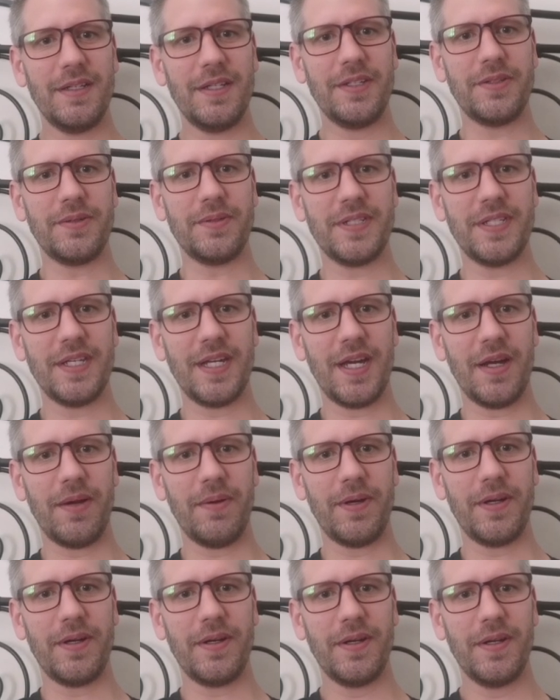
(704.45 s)
Laser
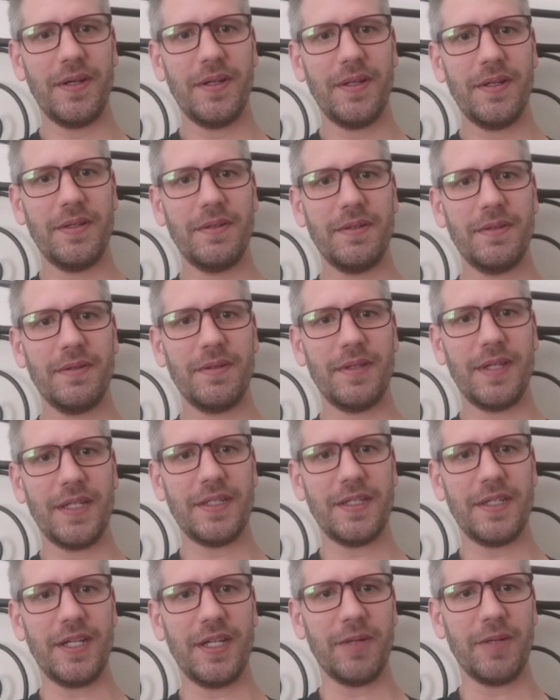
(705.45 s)
tower.
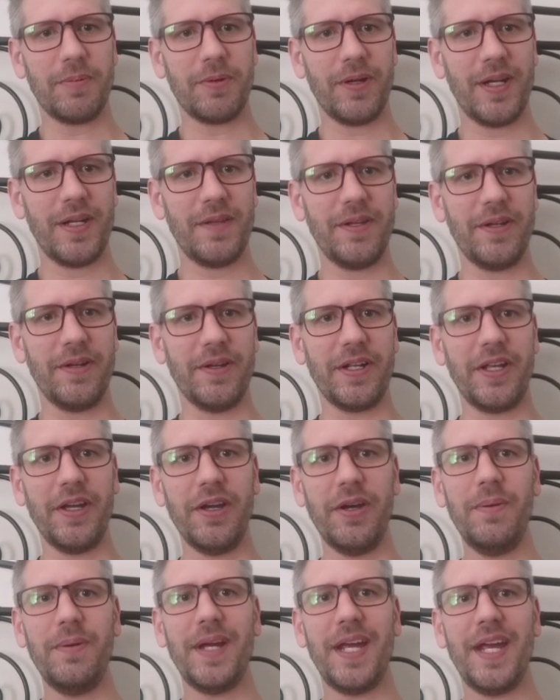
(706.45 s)
That did not upgrade. There we
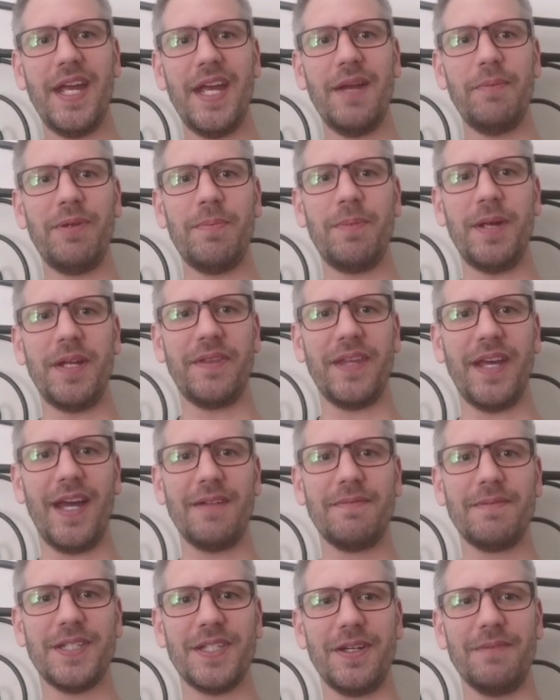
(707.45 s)
go, and we beat
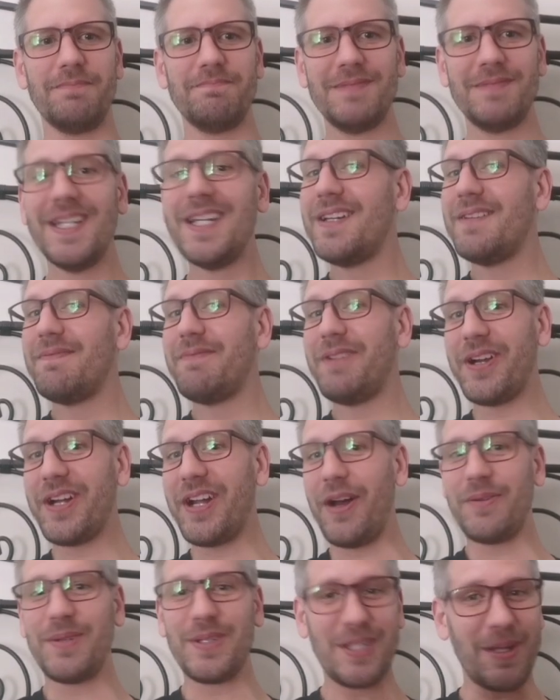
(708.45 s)
that. So there
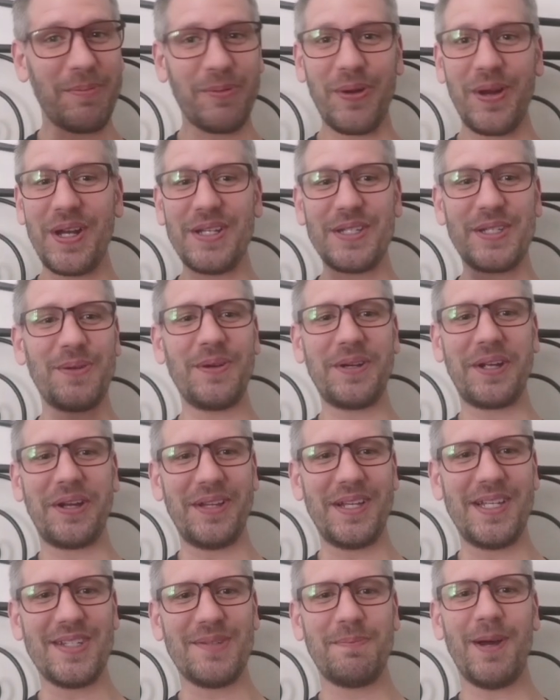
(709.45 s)
you go. Just upgrade as
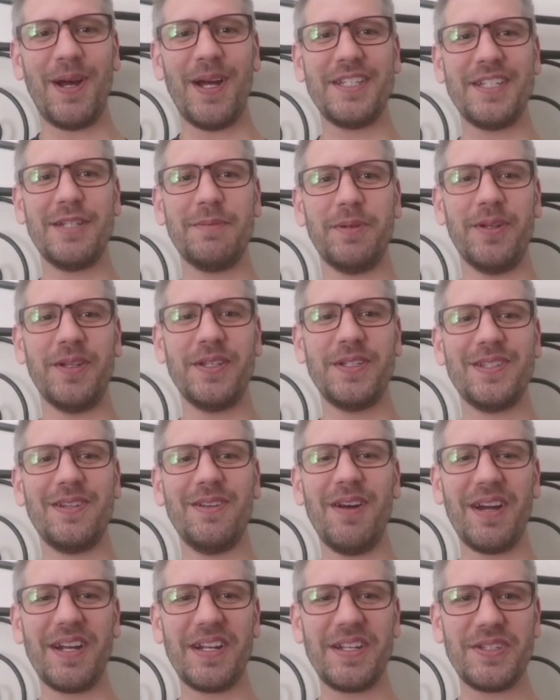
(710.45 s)
quickly as possible.
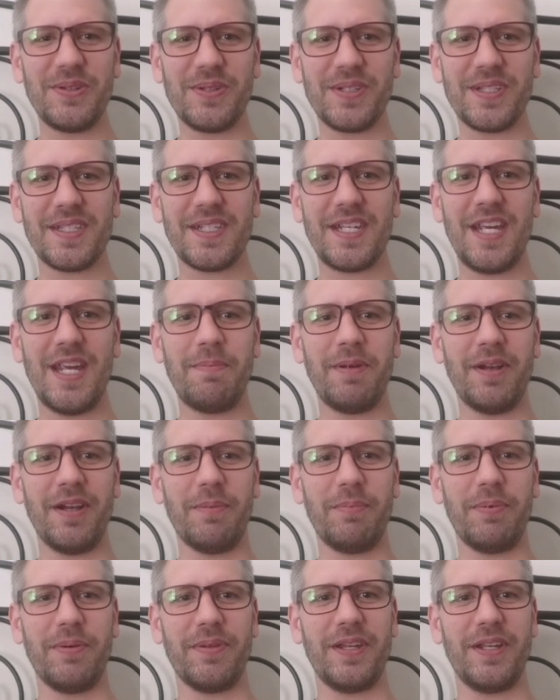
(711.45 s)
As long as you're keeping
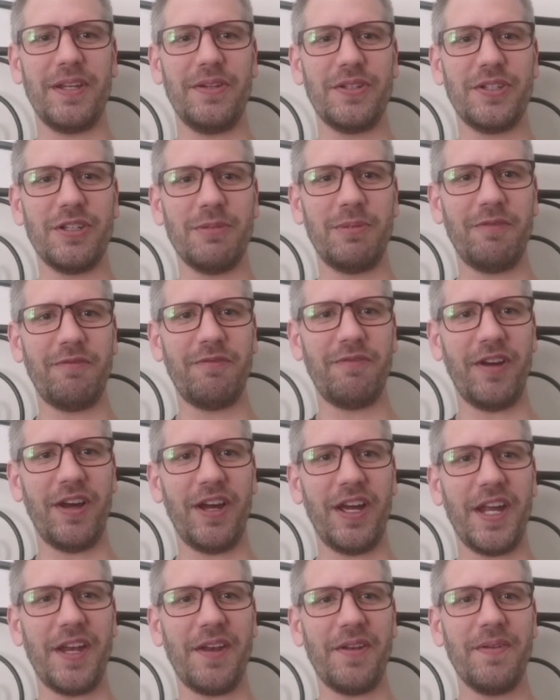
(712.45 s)
up with it, you should be
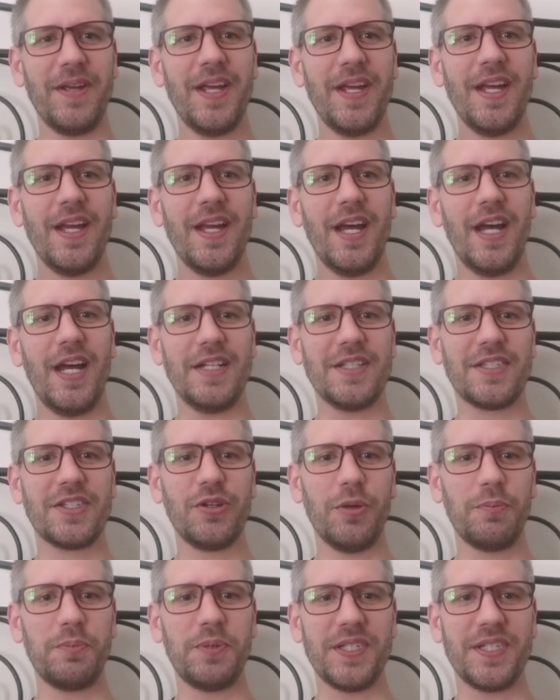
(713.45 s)
fine. Let's
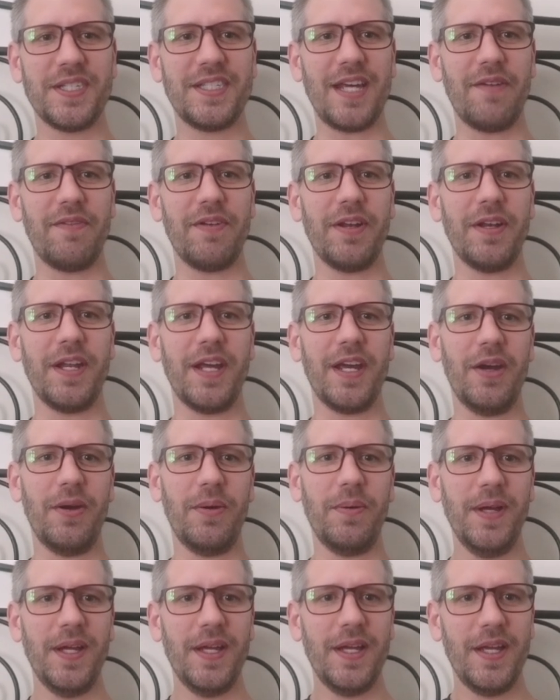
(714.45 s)
go up to 7
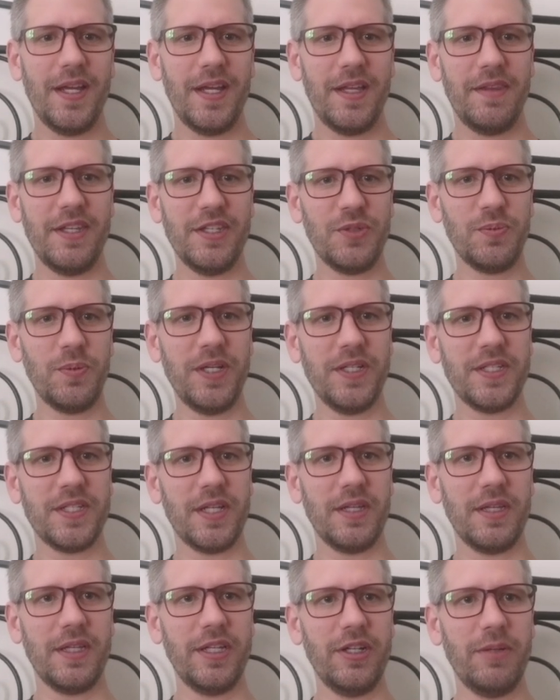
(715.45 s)
now. This one is
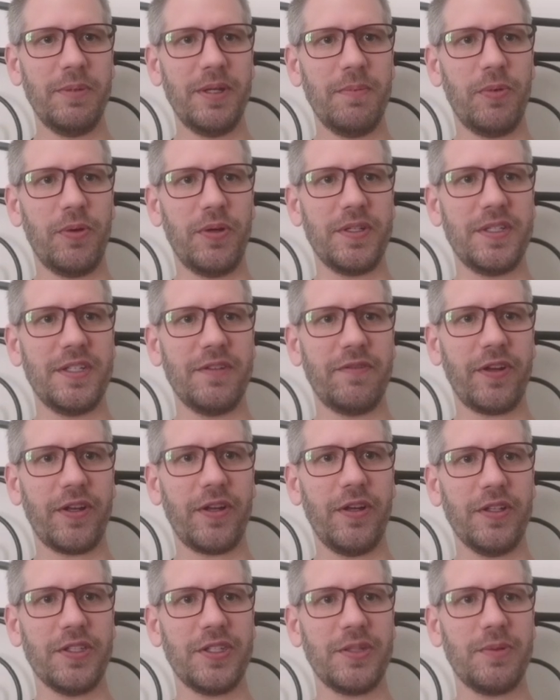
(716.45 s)
a little bit more
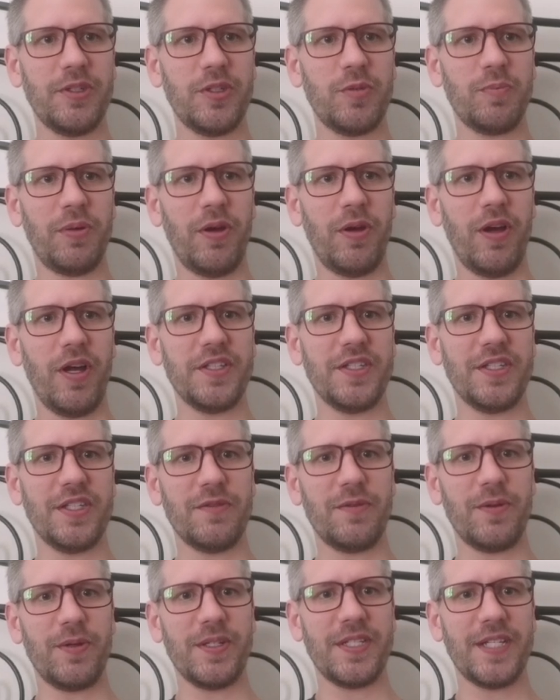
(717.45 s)
difficult, so we just pause
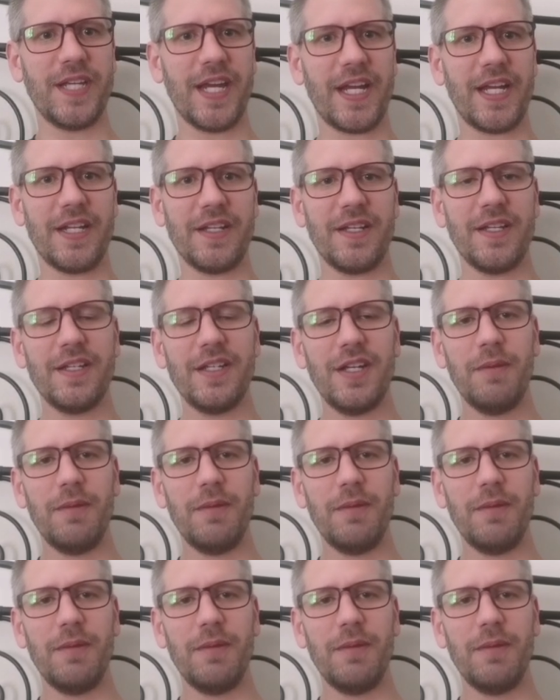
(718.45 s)
this for a second.